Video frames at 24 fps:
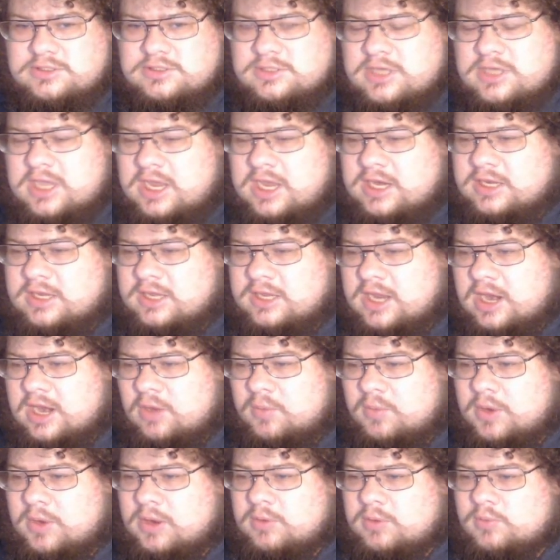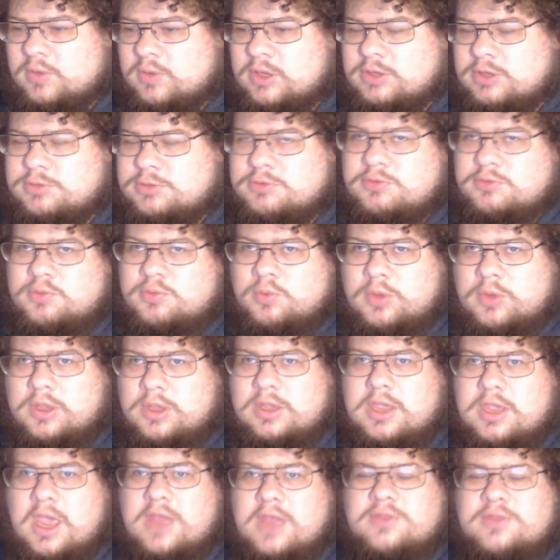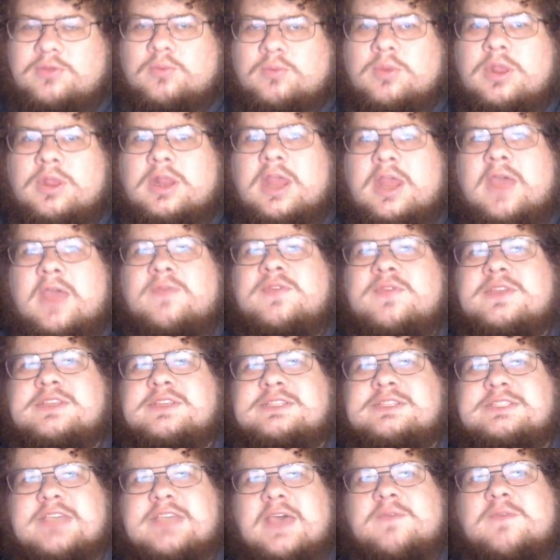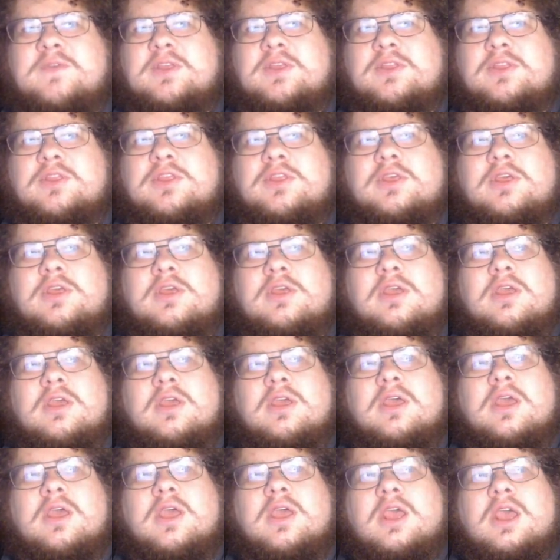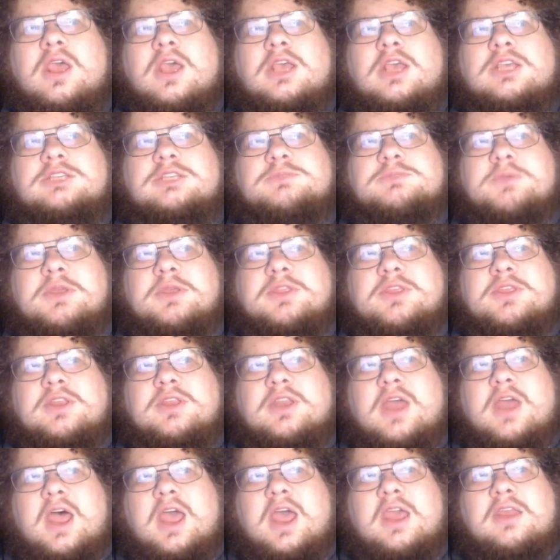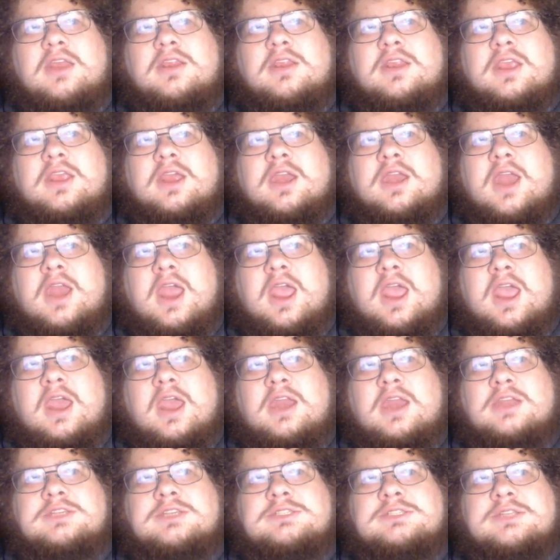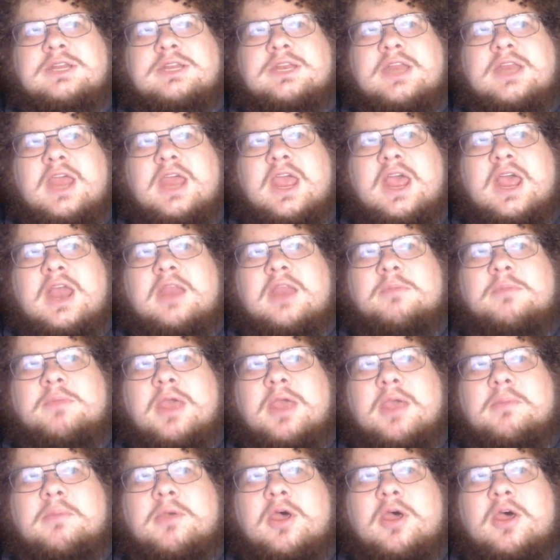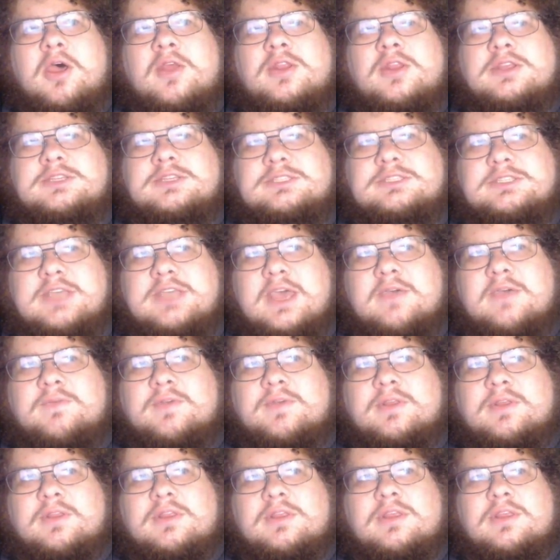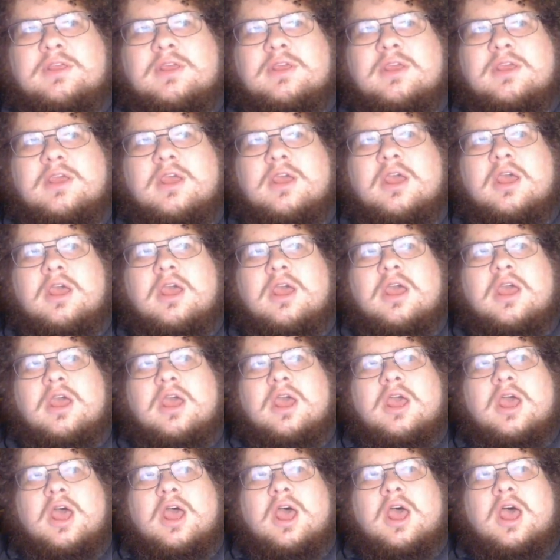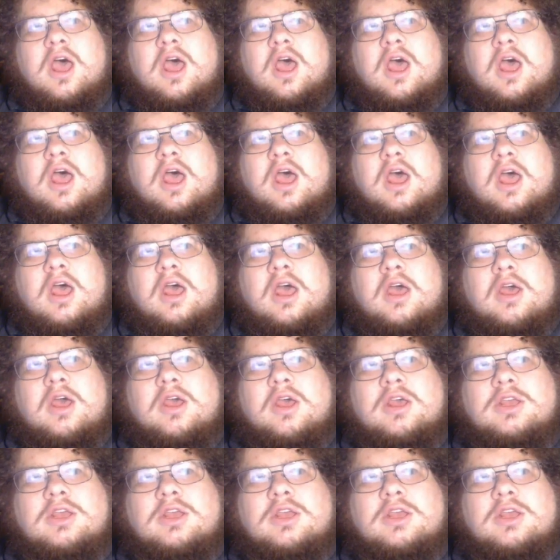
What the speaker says: getting there. We left the 7th, spent the night in Anniston, Alabama on the 7th. Uh,